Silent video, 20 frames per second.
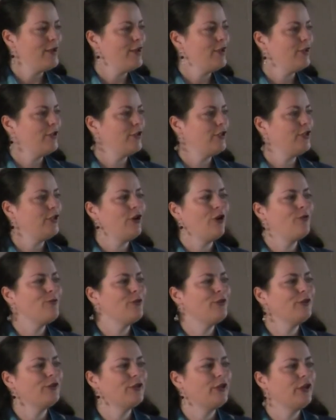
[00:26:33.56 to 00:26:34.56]
She
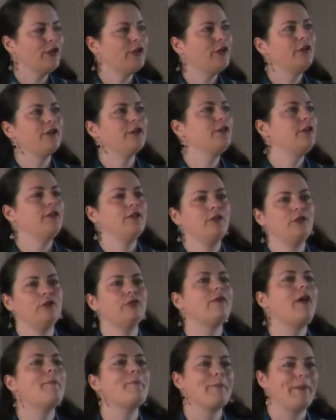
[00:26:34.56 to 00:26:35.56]
almost heard
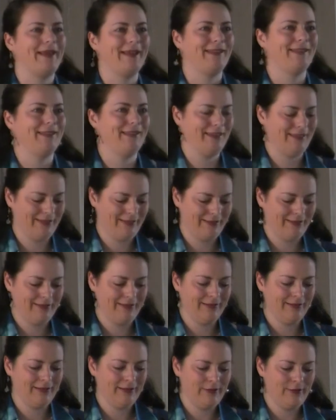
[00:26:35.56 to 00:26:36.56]
trumpets.
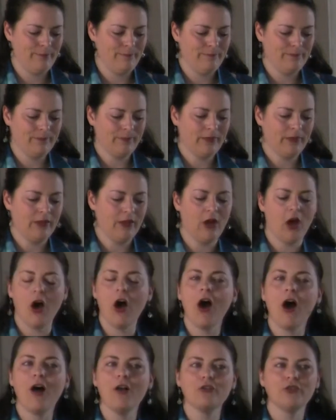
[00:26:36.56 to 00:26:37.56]

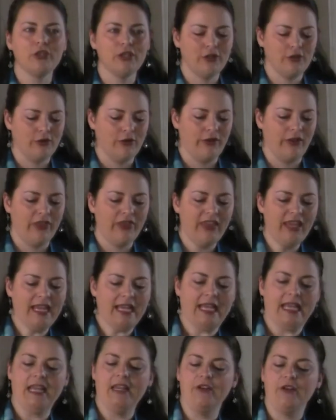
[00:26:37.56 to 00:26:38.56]
All she could
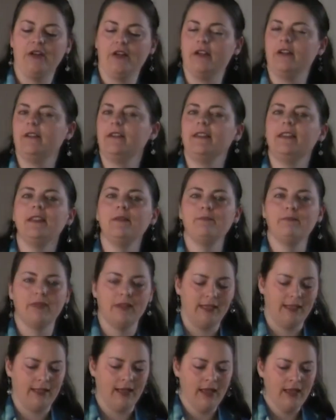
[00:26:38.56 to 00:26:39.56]
think in her
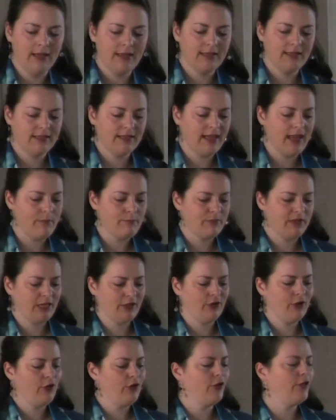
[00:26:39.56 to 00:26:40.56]
deeply
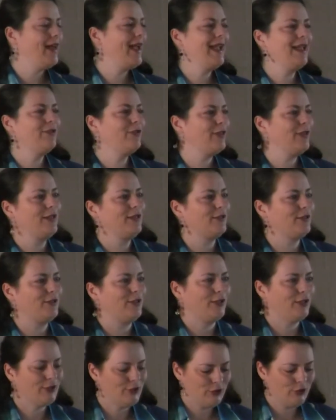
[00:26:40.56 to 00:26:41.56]
skeptical,
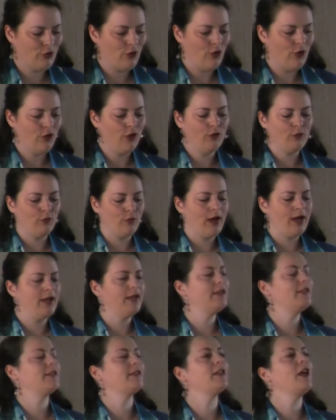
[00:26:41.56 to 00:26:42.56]
atheistic soul
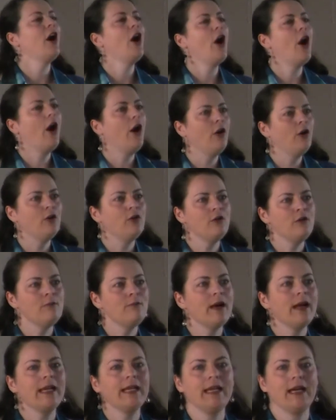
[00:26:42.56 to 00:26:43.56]
was, "Oh
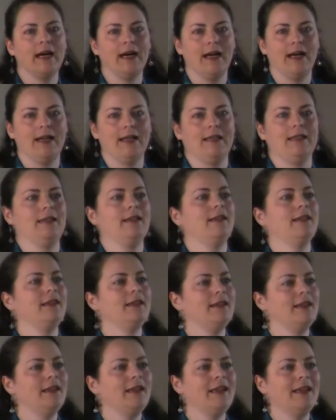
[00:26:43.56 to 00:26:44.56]
my God,
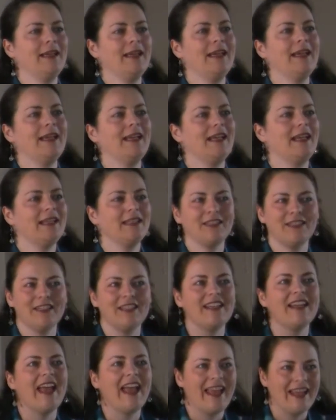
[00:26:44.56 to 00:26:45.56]
it's
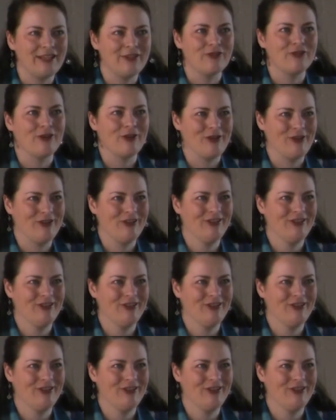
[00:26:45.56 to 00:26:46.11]
an angel."